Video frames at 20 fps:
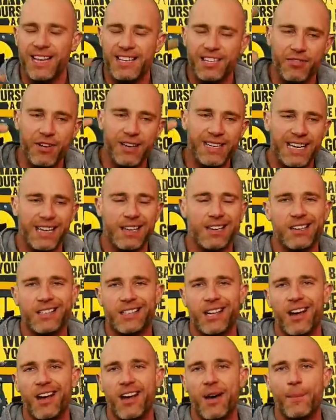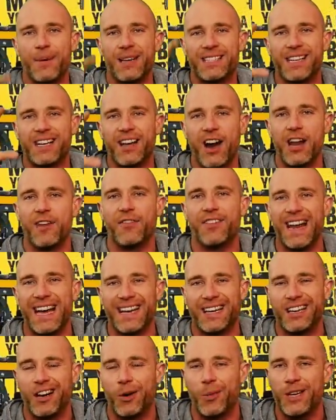is a ridiculous term, but it's the kind of
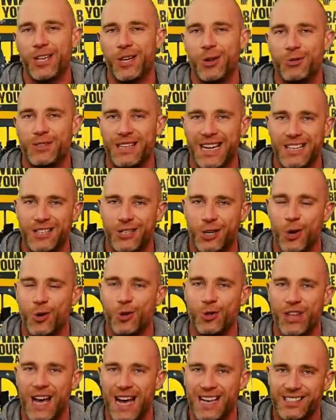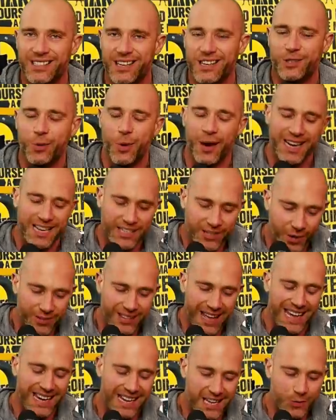vernacular we use in 2020. So
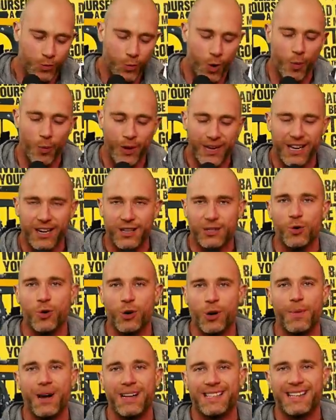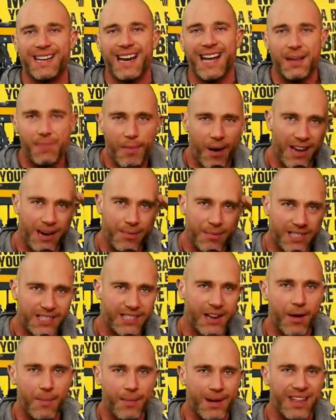that is what we're going to talk about today. My name is
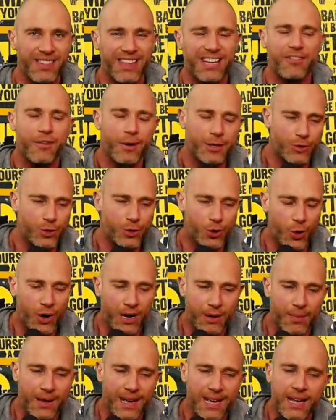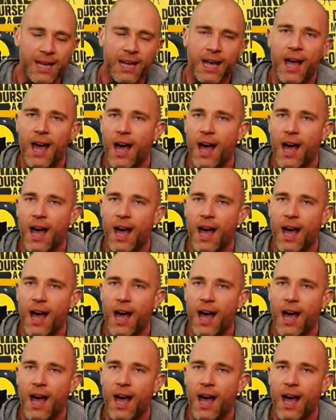Simon Miller. Thank you very much for joining me.